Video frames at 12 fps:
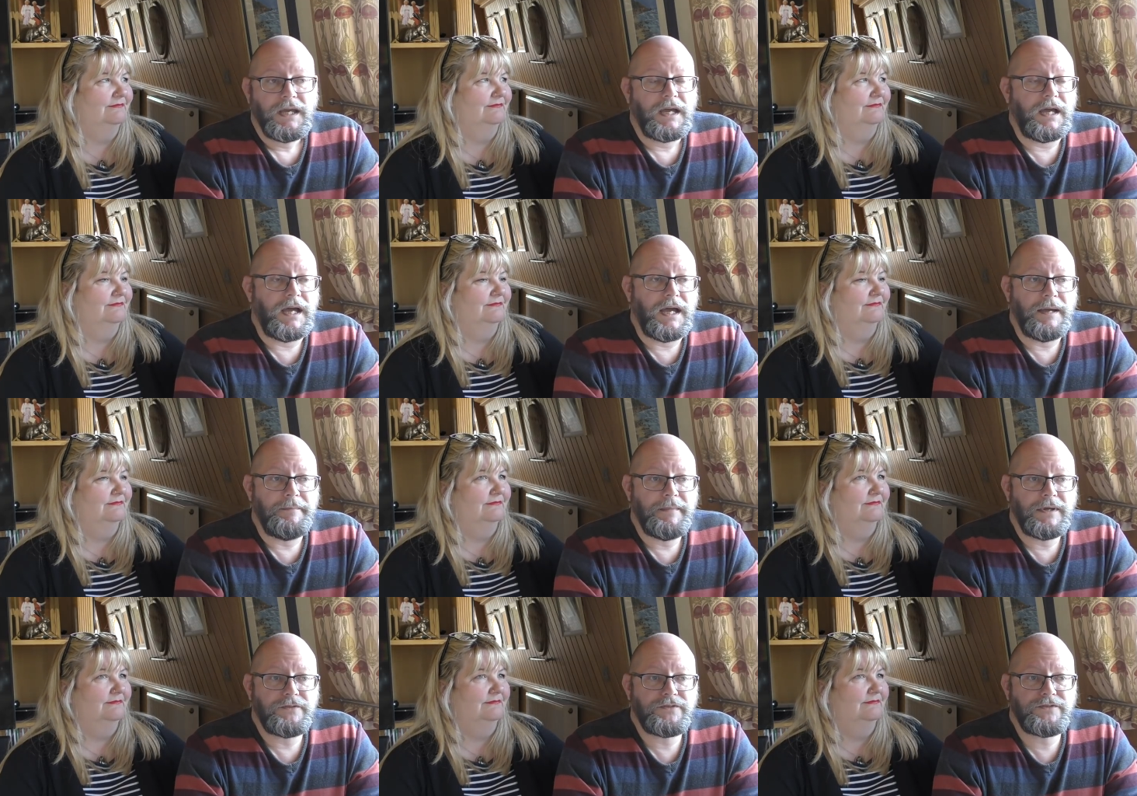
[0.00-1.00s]

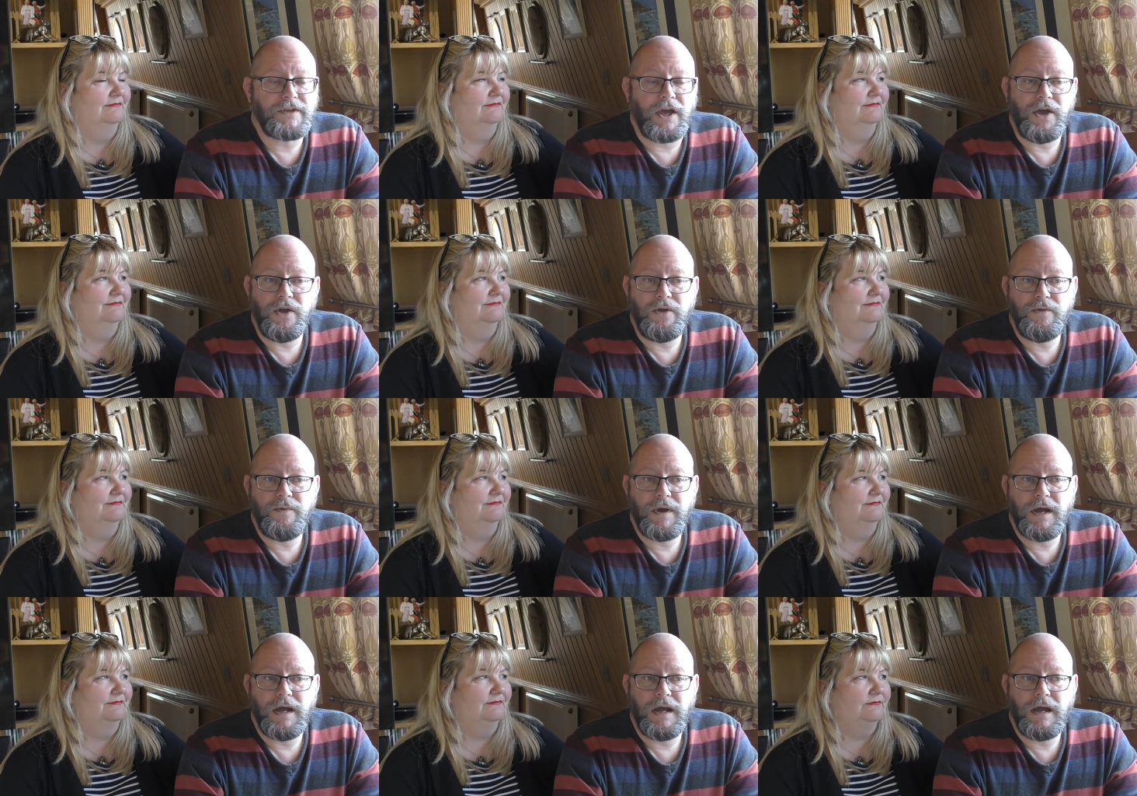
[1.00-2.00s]
Speaker 1: Um, so
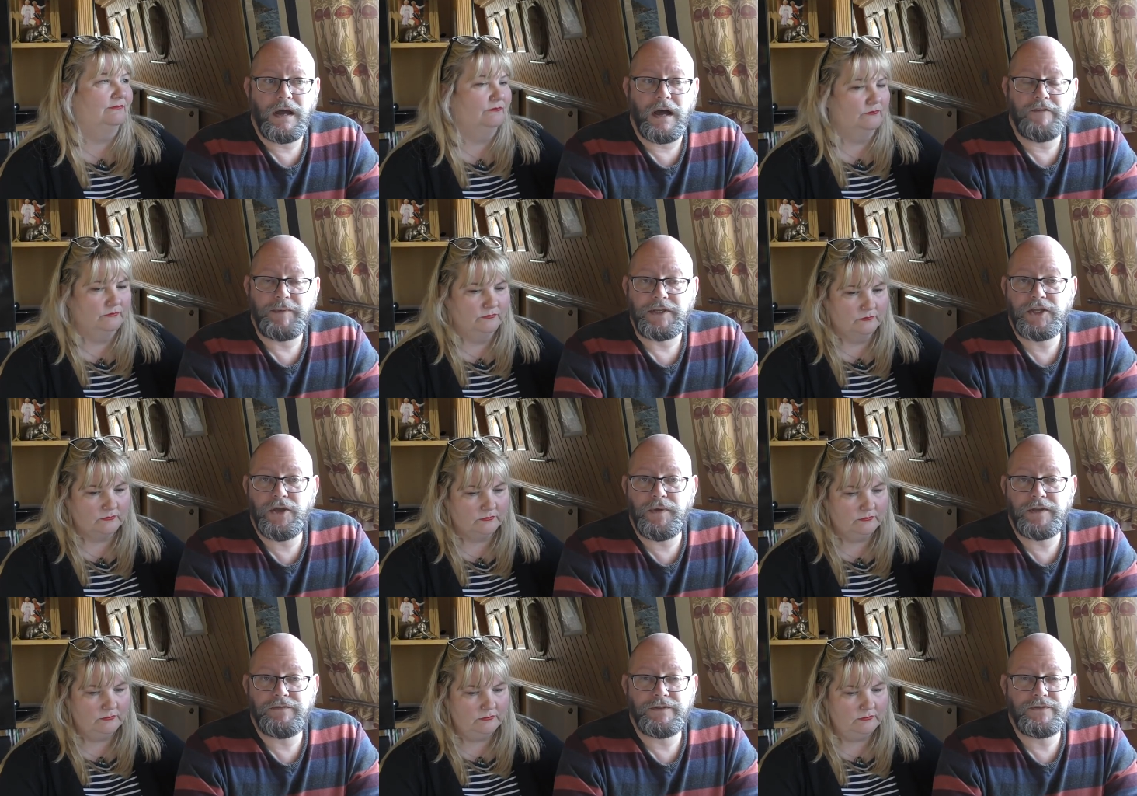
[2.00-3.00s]
uh, I've been
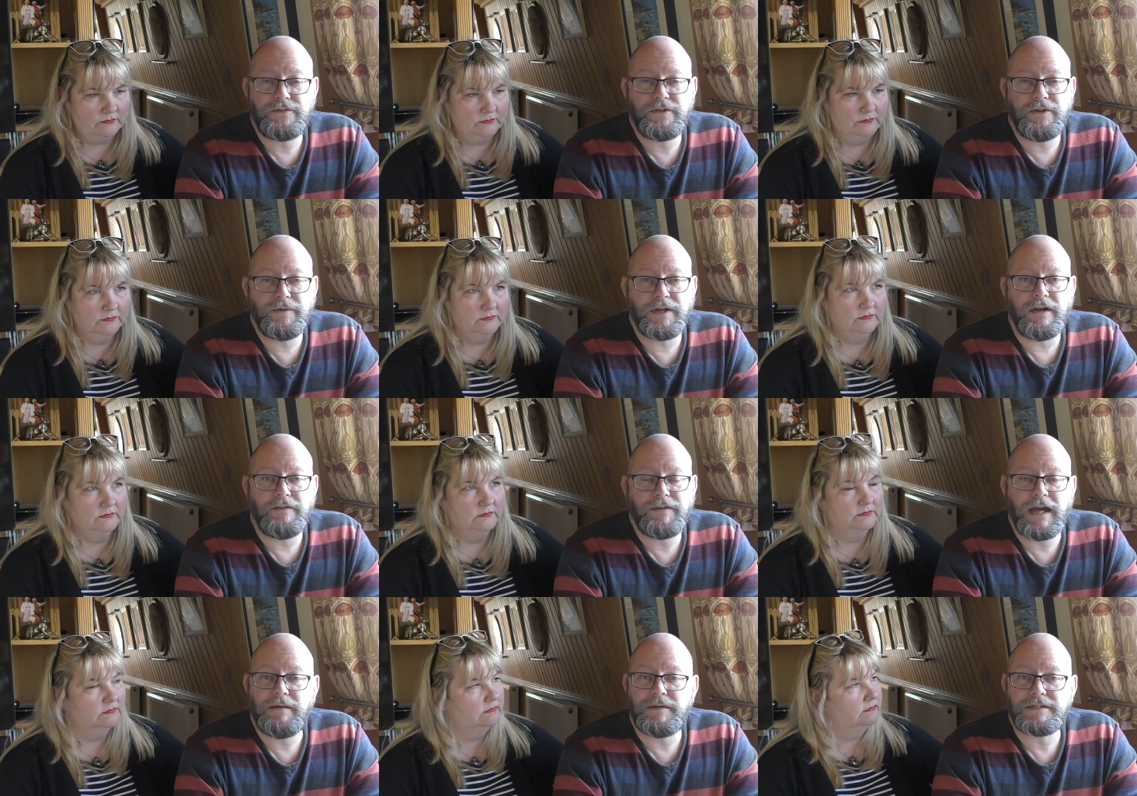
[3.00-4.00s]
queuing for two and a half
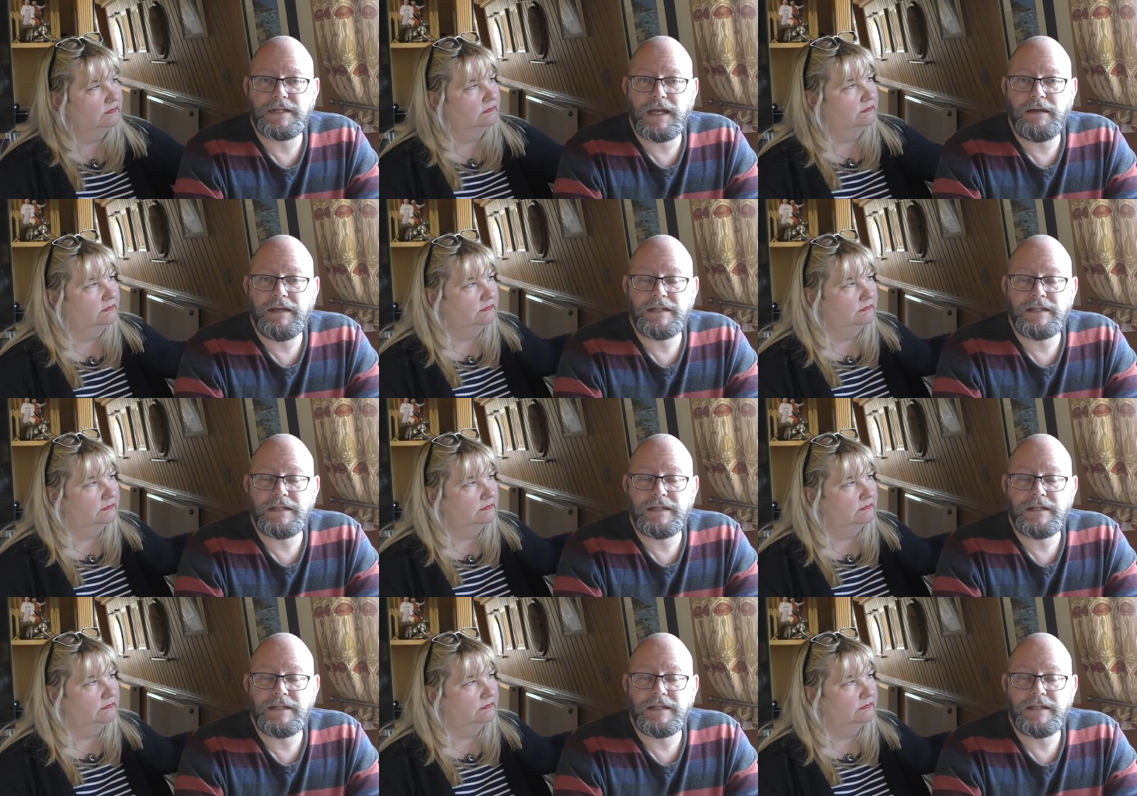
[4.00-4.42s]
hours now.